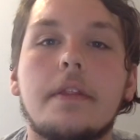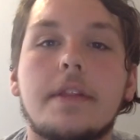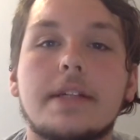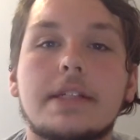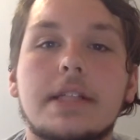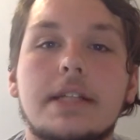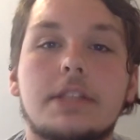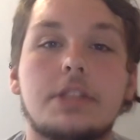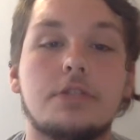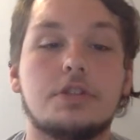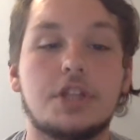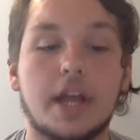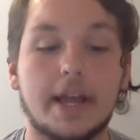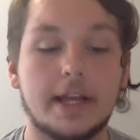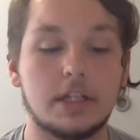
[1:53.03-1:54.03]
This lets you
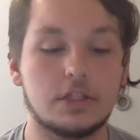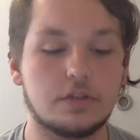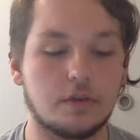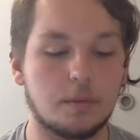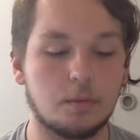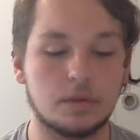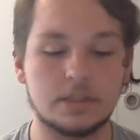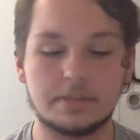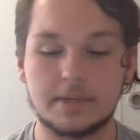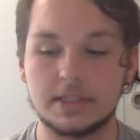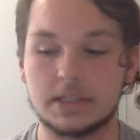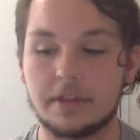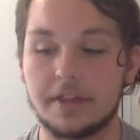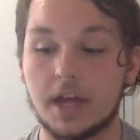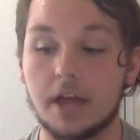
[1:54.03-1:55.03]
change from one
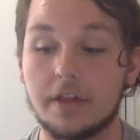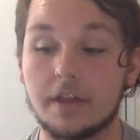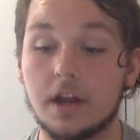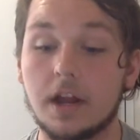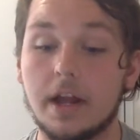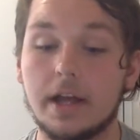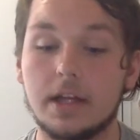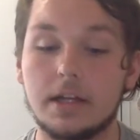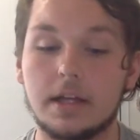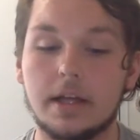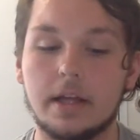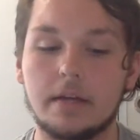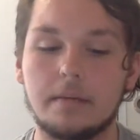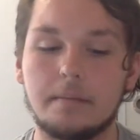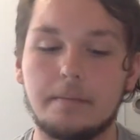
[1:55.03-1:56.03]
space to the other, and
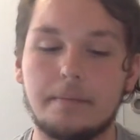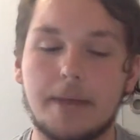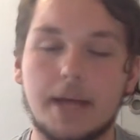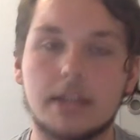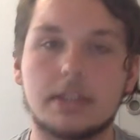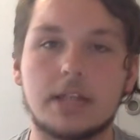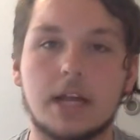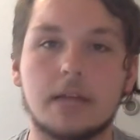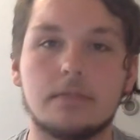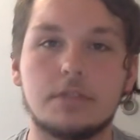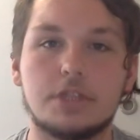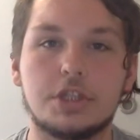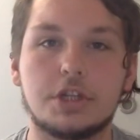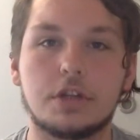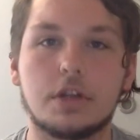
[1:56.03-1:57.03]
pastimes
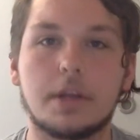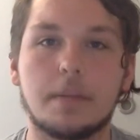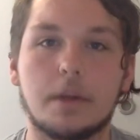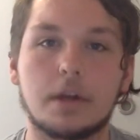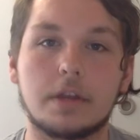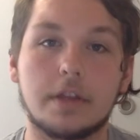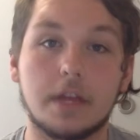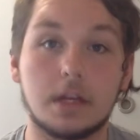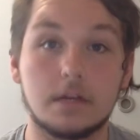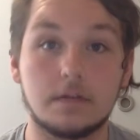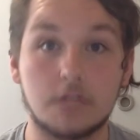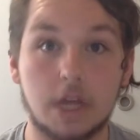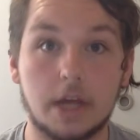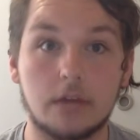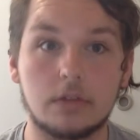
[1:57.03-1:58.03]
generally mark the end of
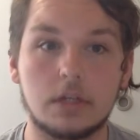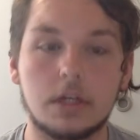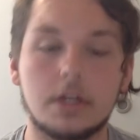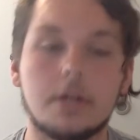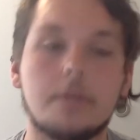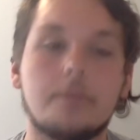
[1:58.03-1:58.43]
childhood.